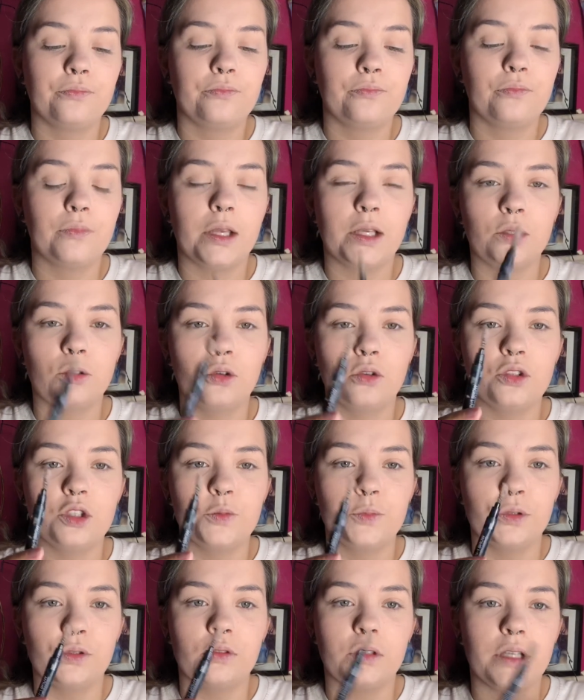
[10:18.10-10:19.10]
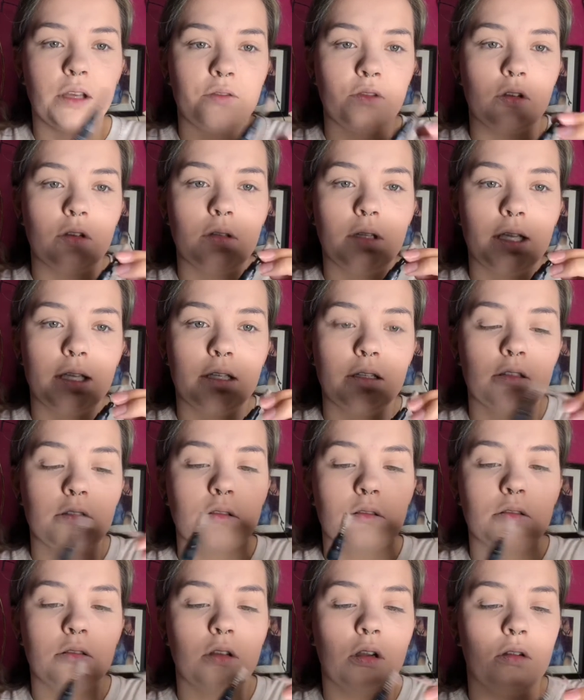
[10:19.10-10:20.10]
Ignore the spoolie, I've got like
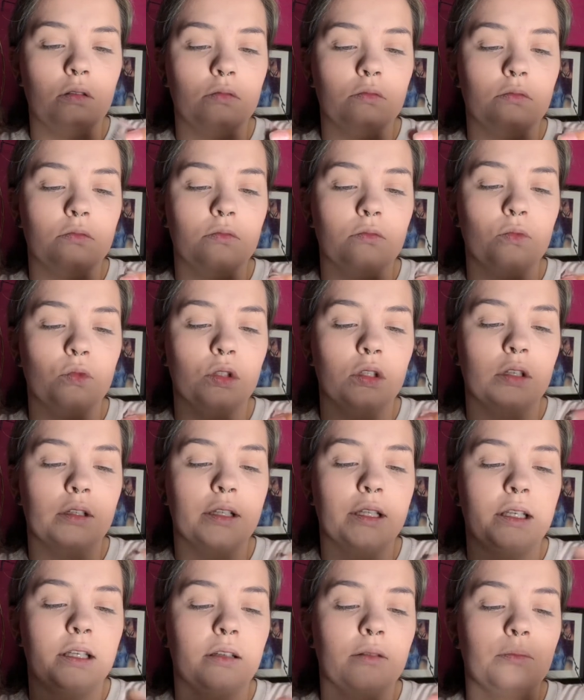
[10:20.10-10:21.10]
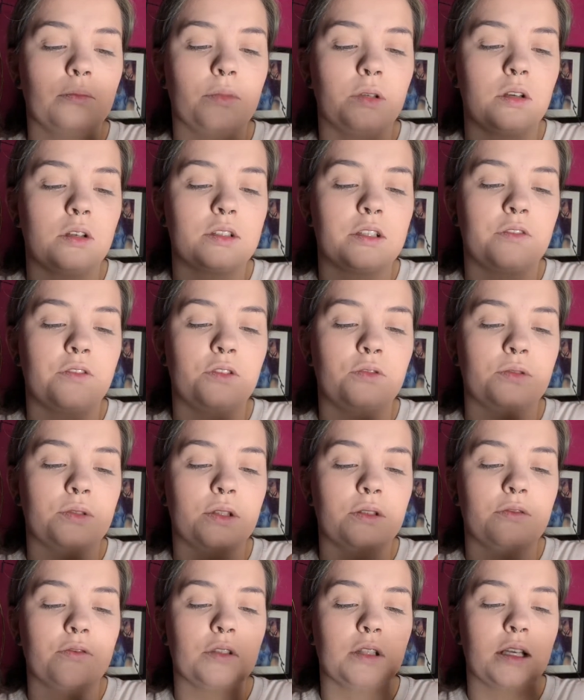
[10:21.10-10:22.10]
cotton wool on it because I've used it
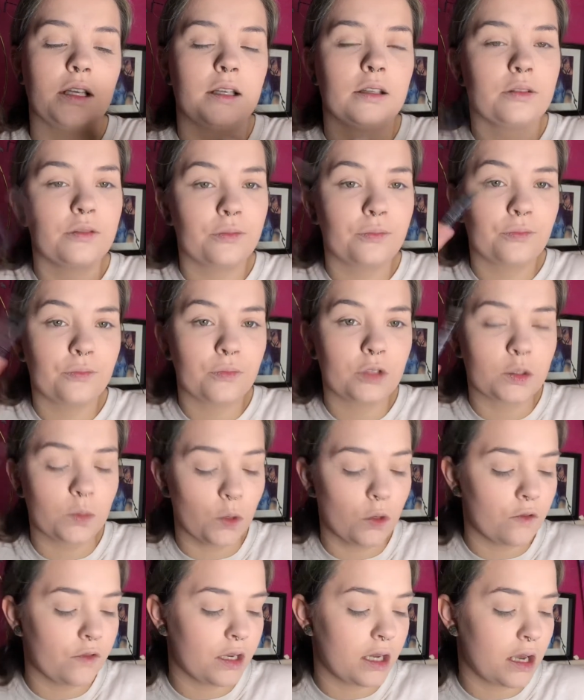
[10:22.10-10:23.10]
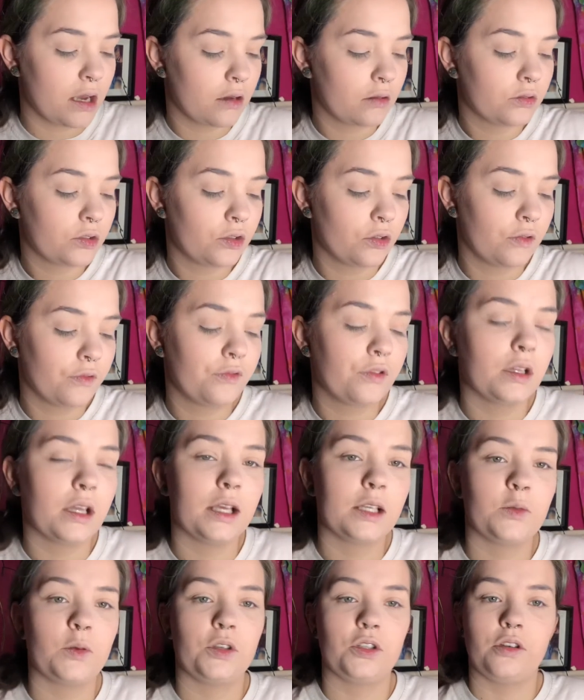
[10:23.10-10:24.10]
for like smoothing out stuff for like
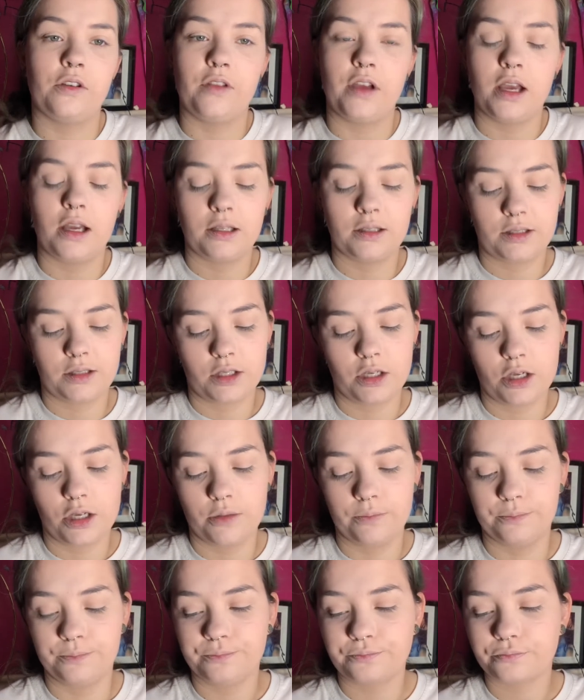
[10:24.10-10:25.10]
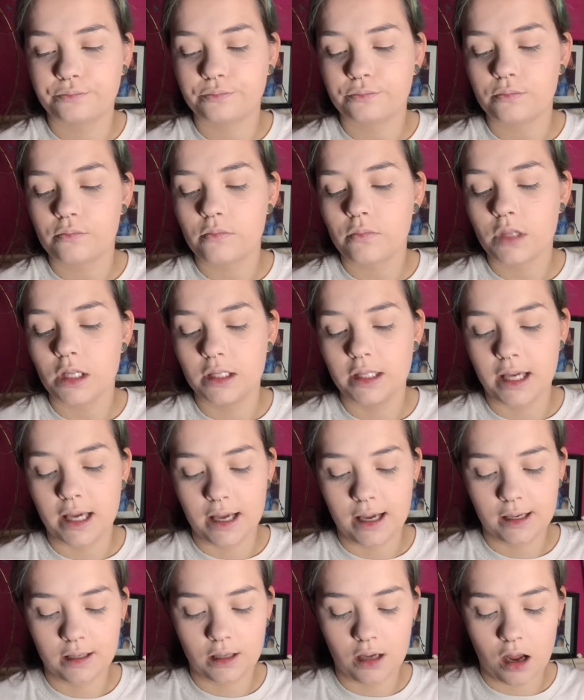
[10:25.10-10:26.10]
special effects. Yeah,
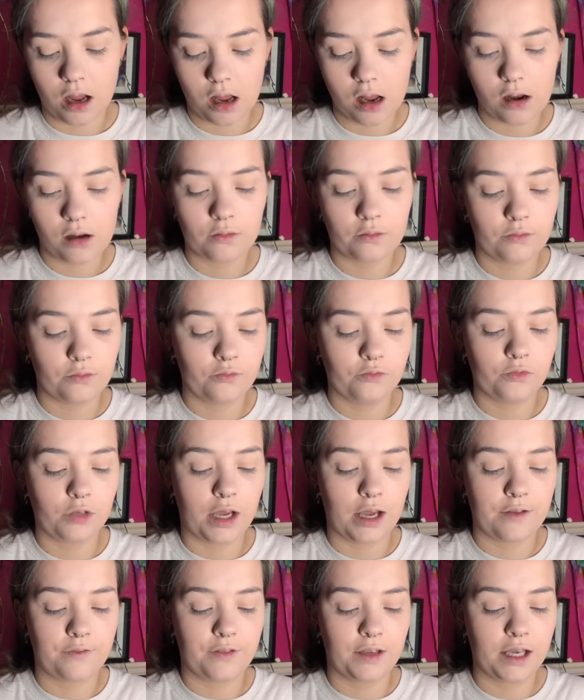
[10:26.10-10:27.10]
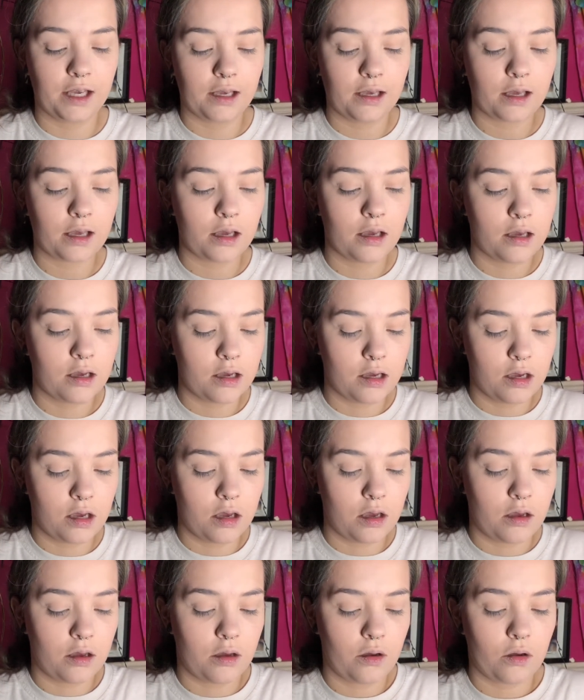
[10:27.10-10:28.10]
I think
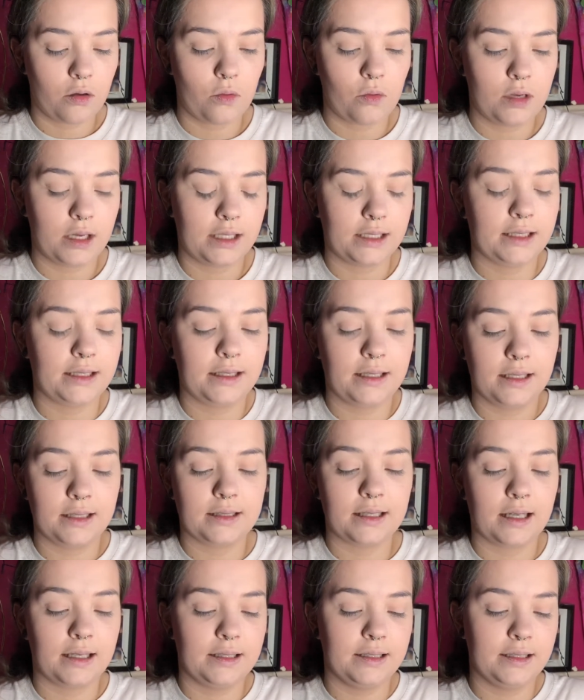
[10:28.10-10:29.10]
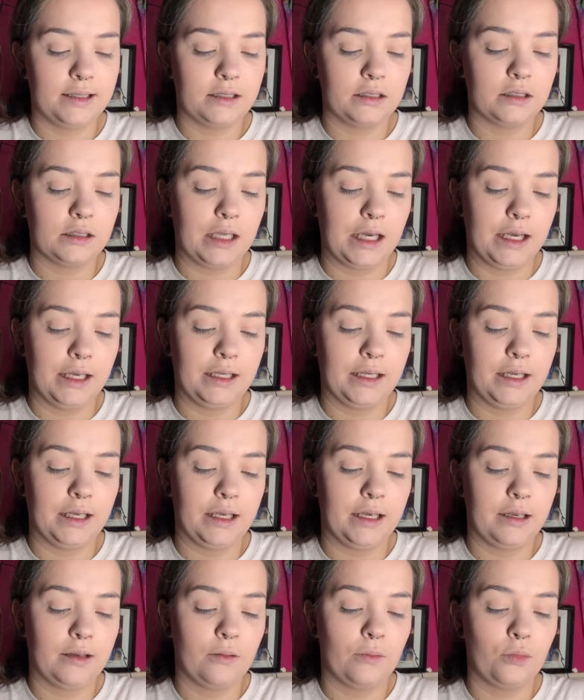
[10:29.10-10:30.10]
when I did this I didn't like
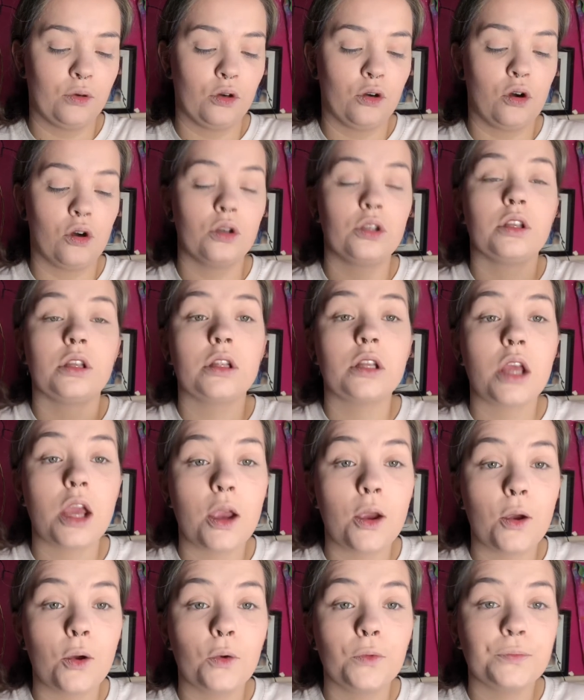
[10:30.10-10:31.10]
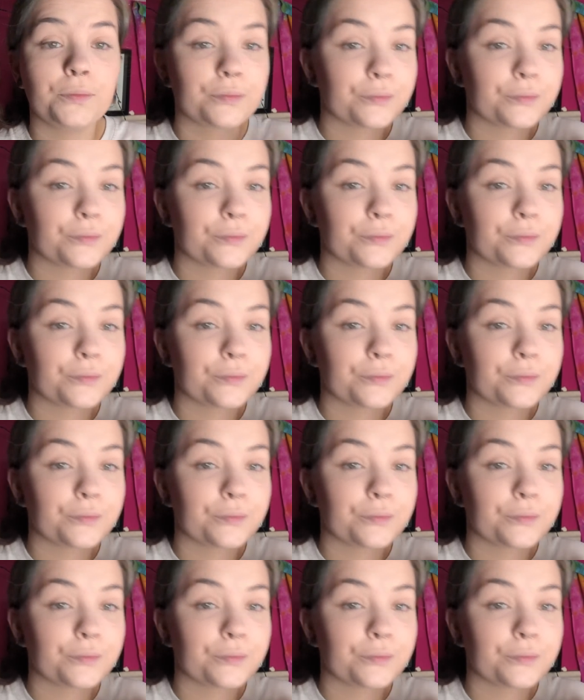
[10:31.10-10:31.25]
it, but you know,